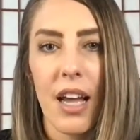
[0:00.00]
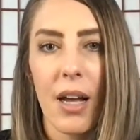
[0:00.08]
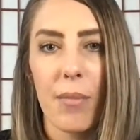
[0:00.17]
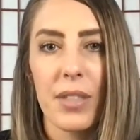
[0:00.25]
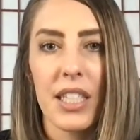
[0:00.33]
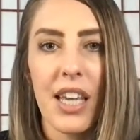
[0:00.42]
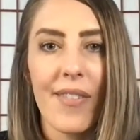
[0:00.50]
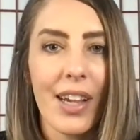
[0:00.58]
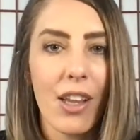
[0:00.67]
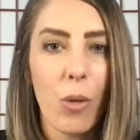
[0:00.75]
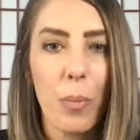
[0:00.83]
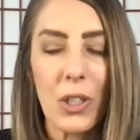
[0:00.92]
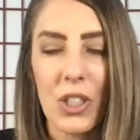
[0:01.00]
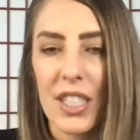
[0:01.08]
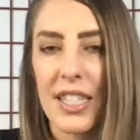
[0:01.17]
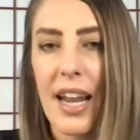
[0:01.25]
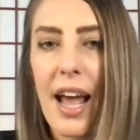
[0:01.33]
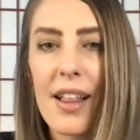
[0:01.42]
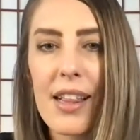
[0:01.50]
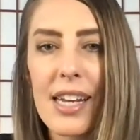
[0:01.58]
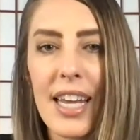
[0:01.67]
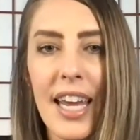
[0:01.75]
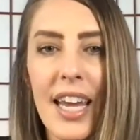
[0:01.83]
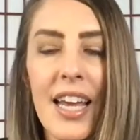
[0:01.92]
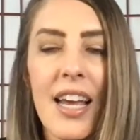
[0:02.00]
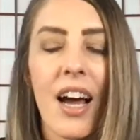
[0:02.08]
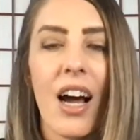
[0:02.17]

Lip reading: to give it a little personality,